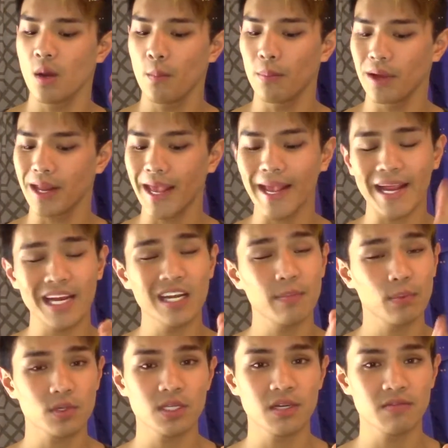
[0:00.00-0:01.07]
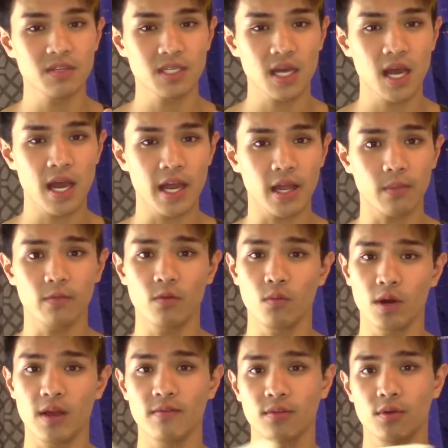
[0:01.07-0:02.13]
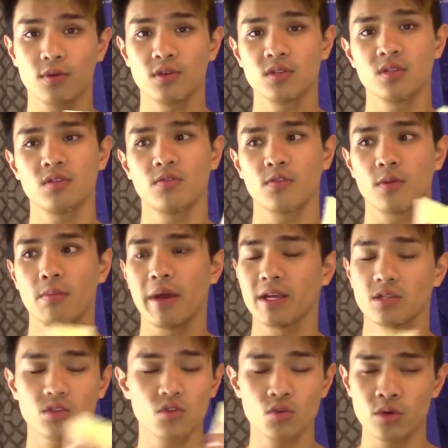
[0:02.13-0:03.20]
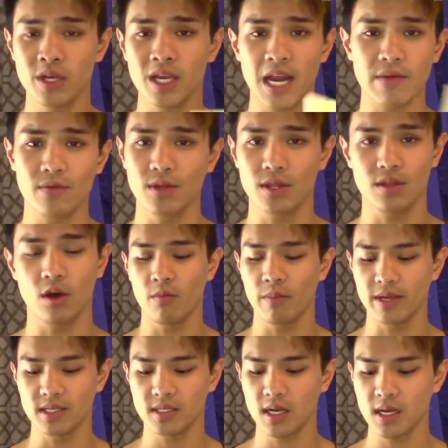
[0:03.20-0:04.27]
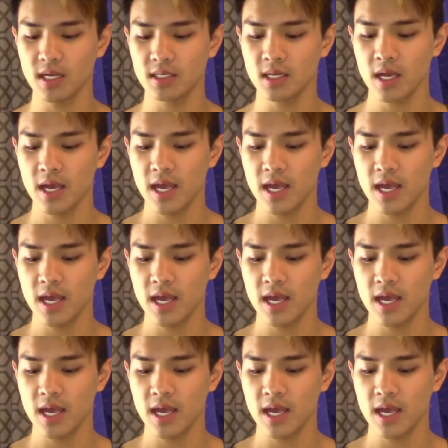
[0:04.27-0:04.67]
but 80% of the time, from what I've learned from my schooling and my studies,